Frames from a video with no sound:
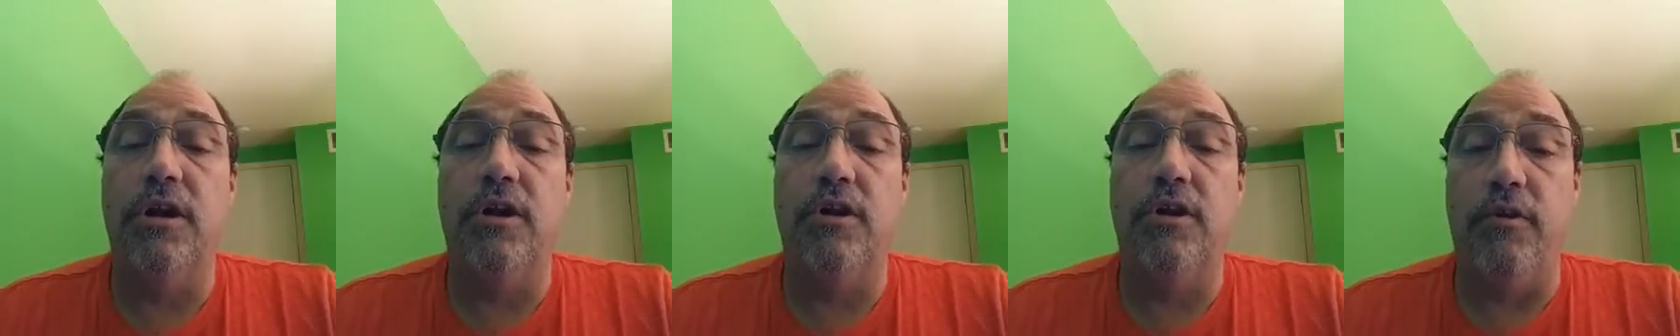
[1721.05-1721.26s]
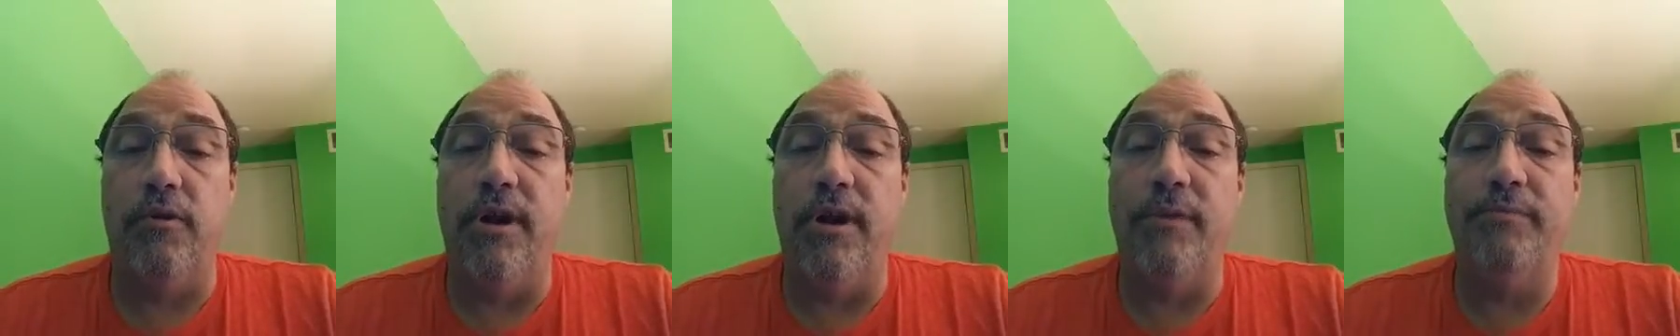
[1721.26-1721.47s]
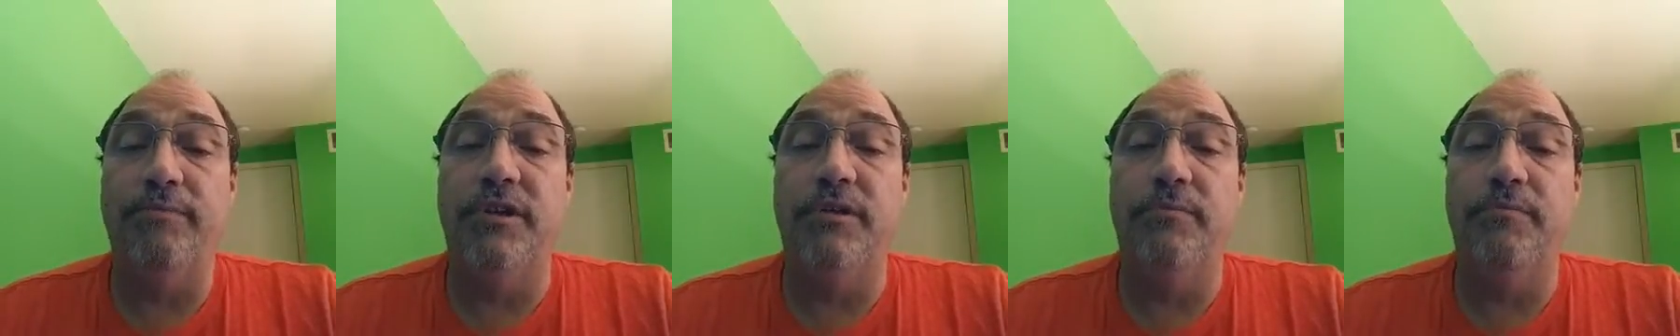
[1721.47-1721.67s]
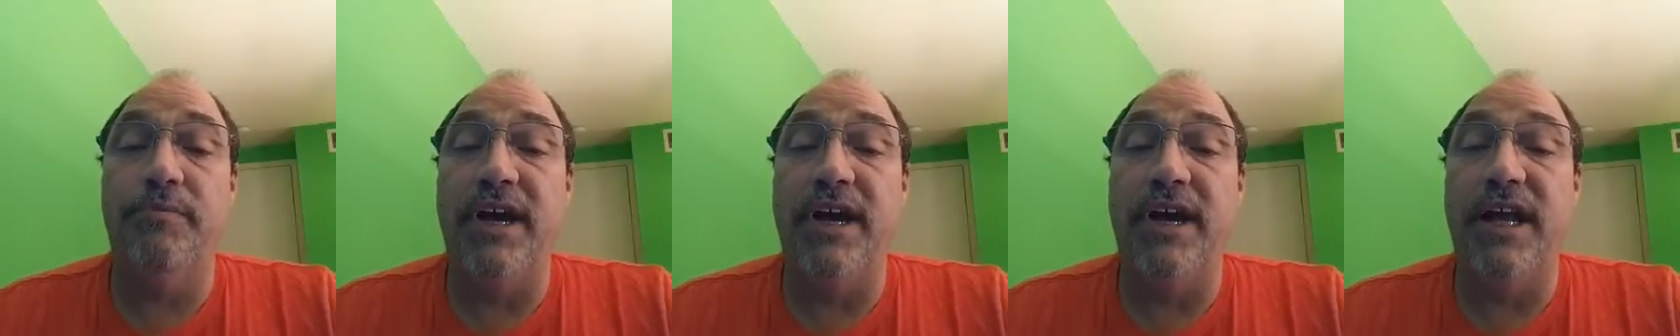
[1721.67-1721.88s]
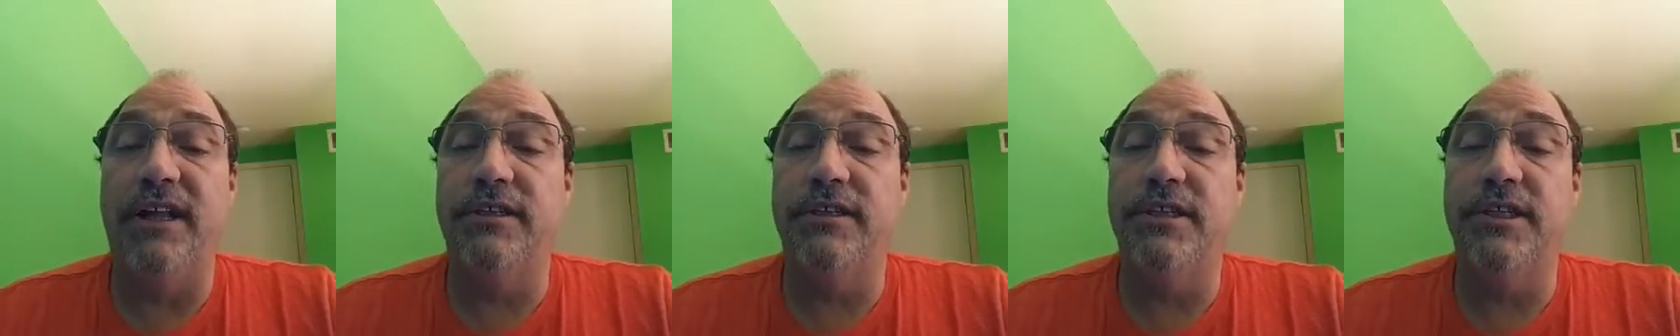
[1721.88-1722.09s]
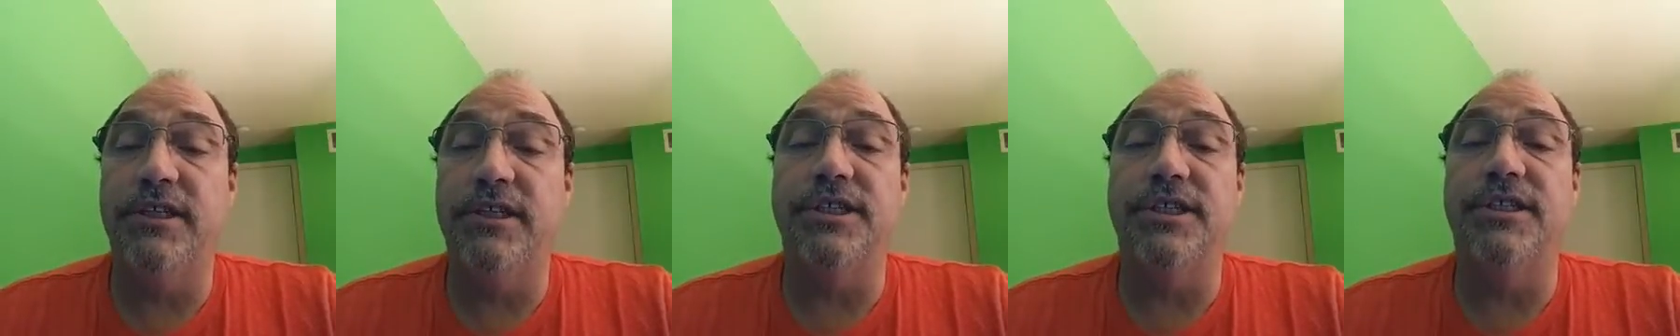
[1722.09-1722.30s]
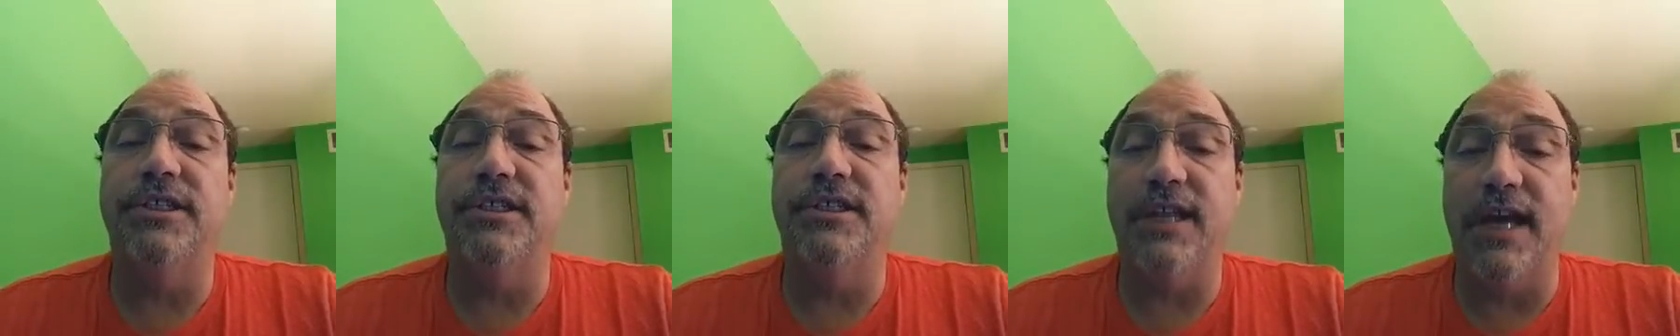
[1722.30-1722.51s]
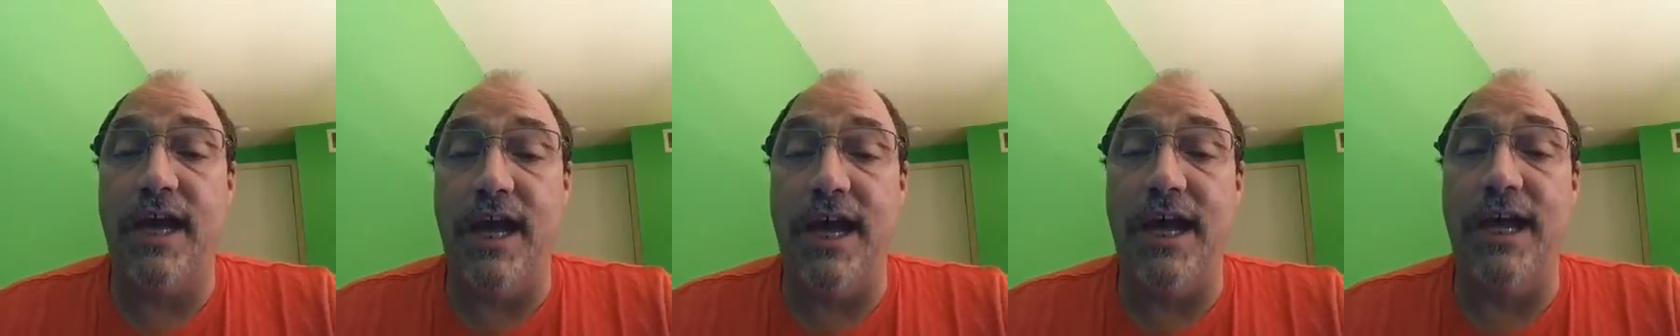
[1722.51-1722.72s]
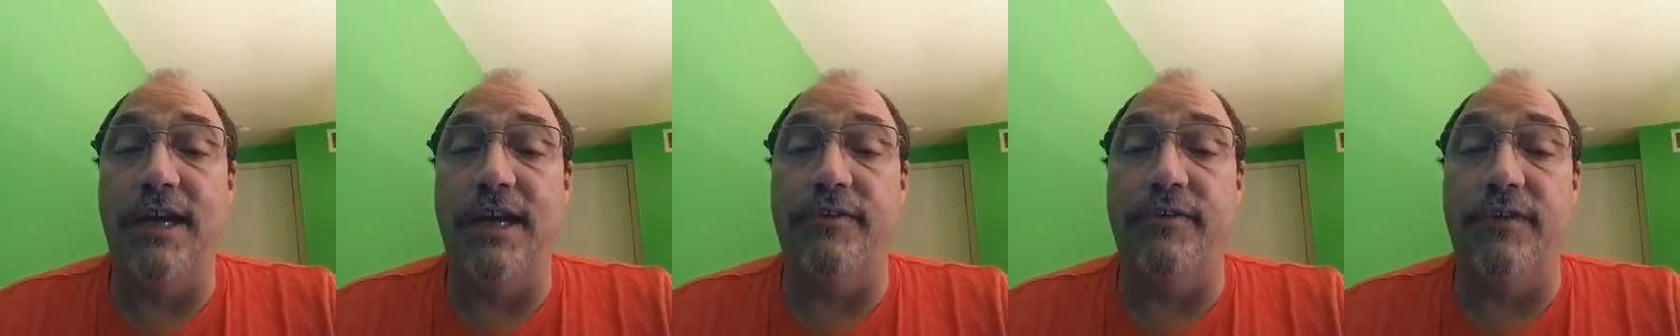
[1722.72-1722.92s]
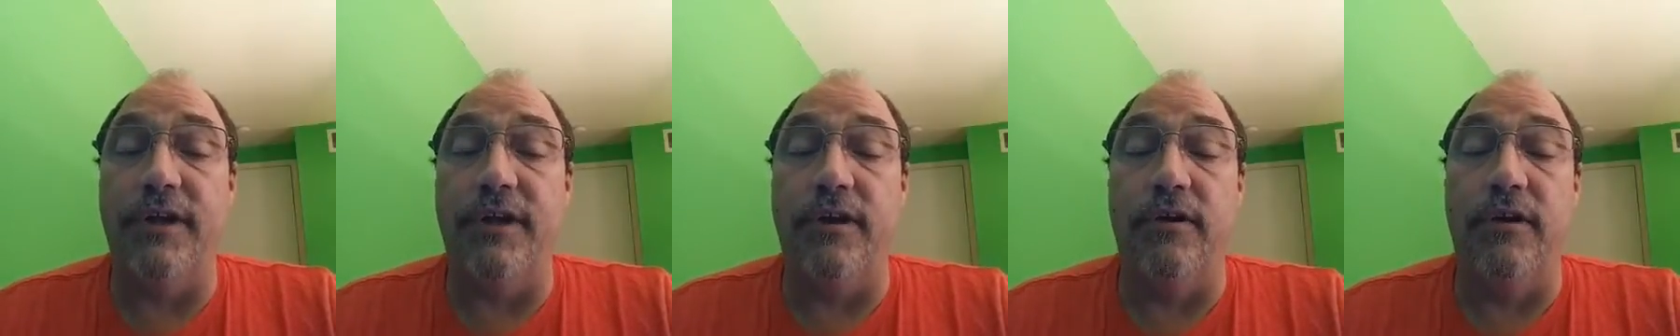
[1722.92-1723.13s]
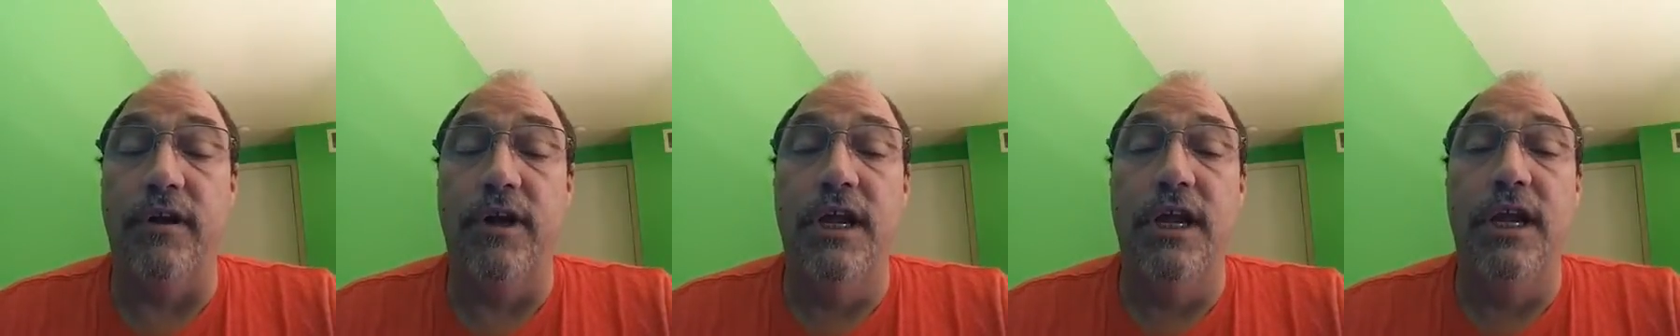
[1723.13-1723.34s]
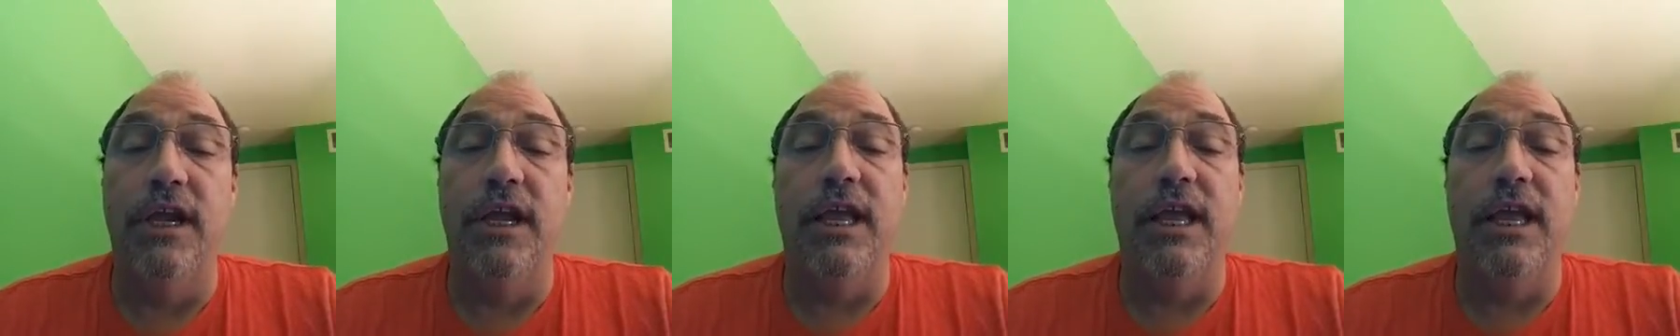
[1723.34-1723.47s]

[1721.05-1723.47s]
corrupted politicians out of there.